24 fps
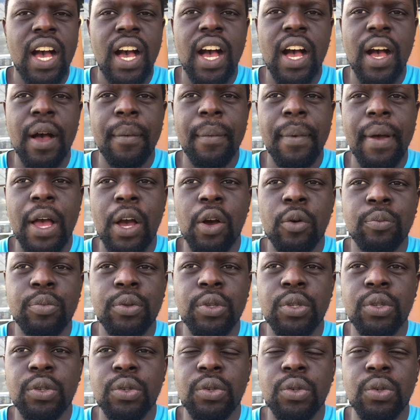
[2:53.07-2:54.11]
Um, I hope
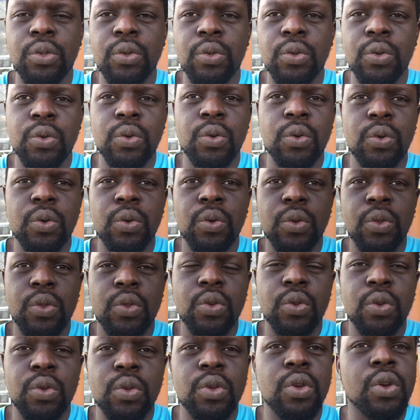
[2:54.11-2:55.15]
you,
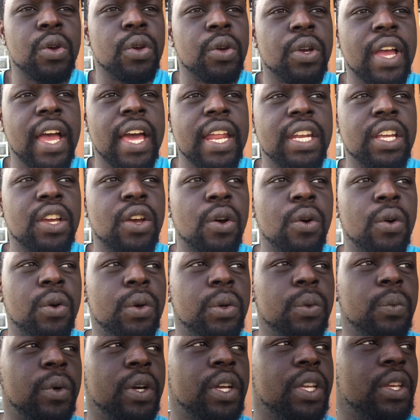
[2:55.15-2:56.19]
you are kind of
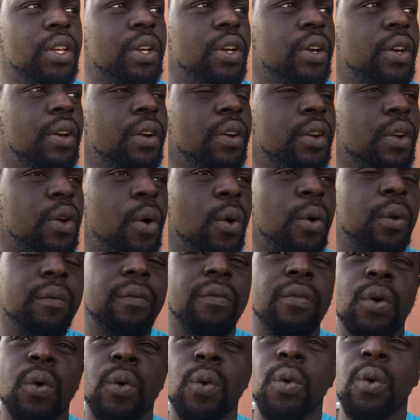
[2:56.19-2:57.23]
going what you're going
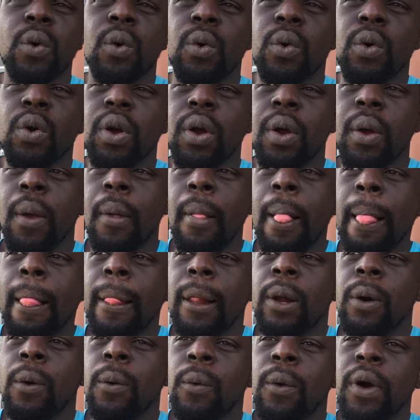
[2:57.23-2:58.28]
for,
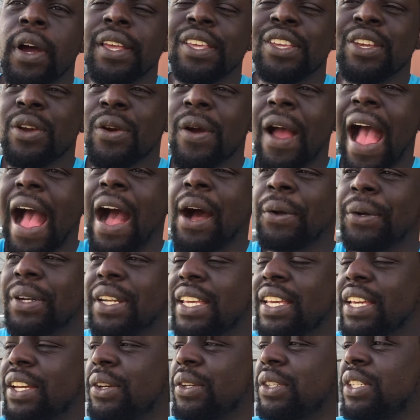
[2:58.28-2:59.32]
what you're out
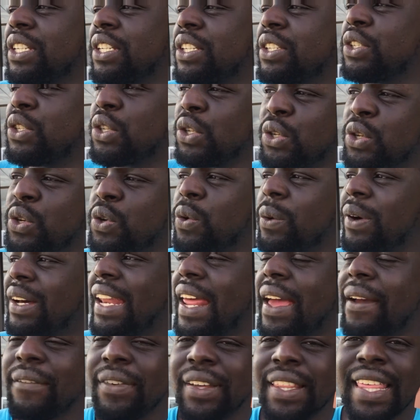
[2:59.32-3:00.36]
here to do,
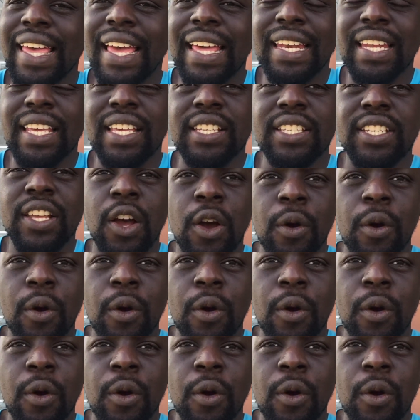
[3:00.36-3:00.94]
whatever that is.